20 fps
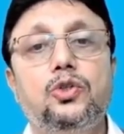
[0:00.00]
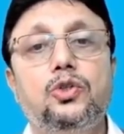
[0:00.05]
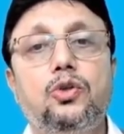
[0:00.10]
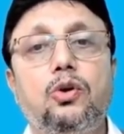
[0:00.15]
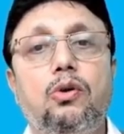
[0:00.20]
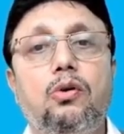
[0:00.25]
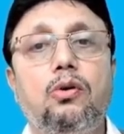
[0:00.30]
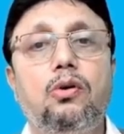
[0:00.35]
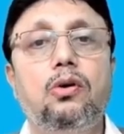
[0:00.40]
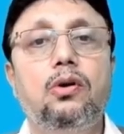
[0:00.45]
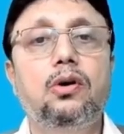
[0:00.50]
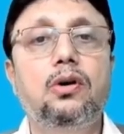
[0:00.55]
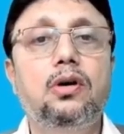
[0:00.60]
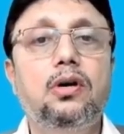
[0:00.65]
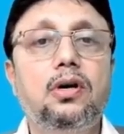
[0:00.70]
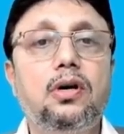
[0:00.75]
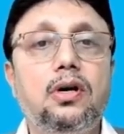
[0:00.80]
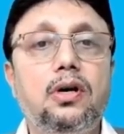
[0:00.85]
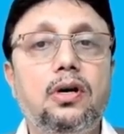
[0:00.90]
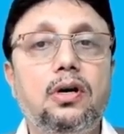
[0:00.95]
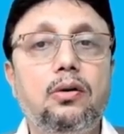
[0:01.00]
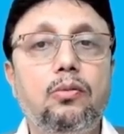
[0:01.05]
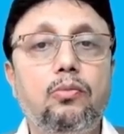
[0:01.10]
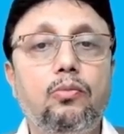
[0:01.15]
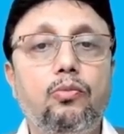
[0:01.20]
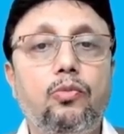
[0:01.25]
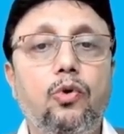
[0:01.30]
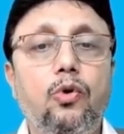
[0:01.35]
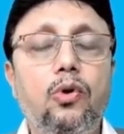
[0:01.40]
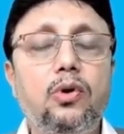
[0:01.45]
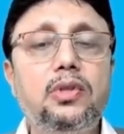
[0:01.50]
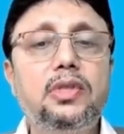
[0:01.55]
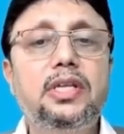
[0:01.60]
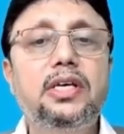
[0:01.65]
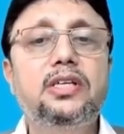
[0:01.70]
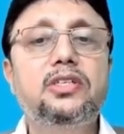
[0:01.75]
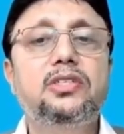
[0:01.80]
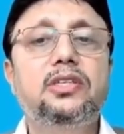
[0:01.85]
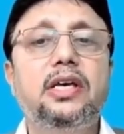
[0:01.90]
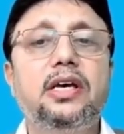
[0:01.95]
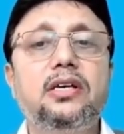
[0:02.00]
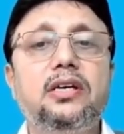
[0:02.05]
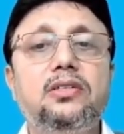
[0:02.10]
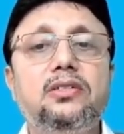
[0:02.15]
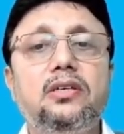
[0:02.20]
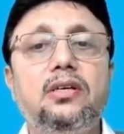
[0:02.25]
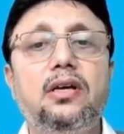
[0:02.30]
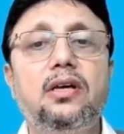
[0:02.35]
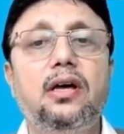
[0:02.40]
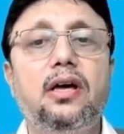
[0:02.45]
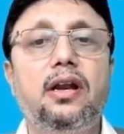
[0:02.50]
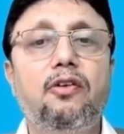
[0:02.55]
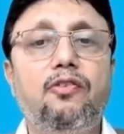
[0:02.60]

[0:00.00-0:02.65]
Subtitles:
So both these things,